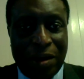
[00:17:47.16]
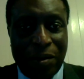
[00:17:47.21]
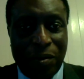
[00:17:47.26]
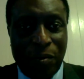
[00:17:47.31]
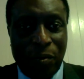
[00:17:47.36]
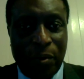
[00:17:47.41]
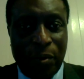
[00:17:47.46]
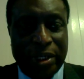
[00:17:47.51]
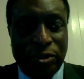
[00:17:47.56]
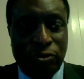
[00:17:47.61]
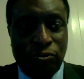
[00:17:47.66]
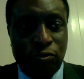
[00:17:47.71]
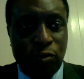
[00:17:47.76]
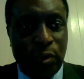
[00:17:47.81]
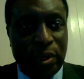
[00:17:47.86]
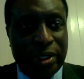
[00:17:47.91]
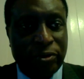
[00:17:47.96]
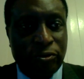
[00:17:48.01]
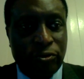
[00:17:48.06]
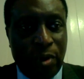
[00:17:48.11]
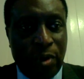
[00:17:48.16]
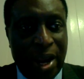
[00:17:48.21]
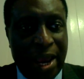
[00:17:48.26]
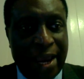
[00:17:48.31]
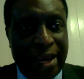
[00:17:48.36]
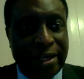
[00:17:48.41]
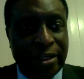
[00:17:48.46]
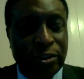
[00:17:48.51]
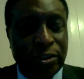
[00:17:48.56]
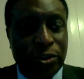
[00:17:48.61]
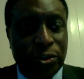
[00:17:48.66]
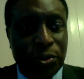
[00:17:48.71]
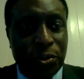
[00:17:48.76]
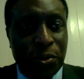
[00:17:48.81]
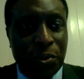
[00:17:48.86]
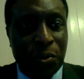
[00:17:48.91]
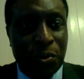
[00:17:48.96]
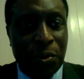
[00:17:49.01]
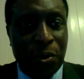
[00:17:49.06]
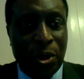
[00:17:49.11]
we tried
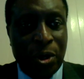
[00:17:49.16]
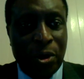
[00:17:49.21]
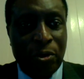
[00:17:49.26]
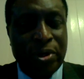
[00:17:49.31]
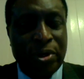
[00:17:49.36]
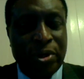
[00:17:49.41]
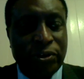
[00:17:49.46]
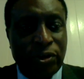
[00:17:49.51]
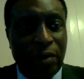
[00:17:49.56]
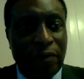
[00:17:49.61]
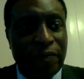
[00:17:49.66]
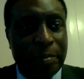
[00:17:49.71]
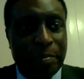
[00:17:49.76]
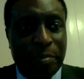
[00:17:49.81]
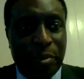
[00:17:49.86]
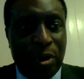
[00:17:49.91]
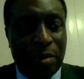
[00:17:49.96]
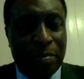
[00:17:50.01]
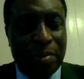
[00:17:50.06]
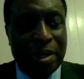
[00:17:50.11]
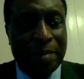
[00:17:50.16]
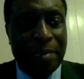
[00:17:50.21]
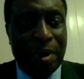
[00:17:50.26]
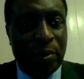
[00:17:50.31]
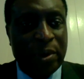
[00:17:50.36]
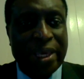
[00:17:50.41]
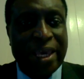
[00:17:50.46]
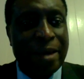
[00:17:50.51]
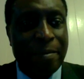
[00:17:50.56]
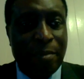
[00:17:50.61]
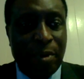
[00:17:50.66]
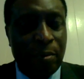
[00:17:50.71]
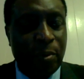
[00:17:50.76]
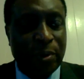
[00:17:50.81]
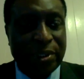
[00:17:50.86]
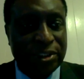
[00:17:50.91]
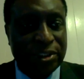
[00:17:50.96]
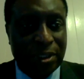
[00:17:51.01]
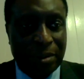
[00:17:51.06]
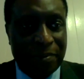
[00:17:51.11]
to resolve the problem, and we came up
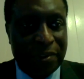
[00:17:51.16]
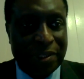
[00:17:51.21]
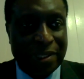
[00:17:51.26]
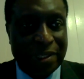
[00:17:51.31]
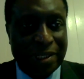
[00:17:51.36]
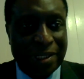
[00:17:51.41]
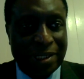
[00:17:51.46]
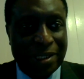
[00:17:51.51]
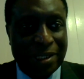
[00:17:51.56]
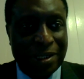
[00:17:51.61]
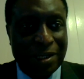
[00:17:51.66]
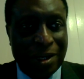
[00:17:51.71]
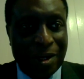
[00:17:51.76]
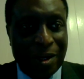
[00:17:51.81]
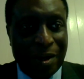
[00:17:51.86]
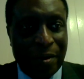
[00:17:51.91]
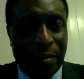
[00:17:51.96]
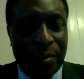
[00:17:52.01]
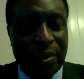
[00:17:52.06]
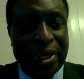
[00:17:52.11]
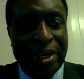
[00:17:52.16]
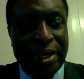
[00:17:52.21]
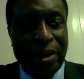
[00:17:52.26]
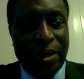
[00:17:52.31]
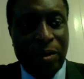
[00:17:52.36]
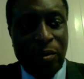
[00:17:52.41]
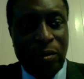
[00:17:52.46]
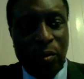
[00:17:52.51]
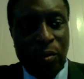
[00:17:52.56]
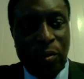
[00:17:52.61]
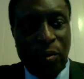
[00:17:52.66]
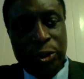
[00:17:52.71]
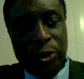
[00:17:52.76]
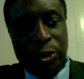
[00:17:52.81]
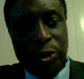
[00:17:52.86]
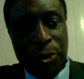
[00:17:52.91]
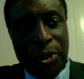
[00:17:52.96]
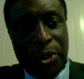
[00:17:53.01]
with something. We took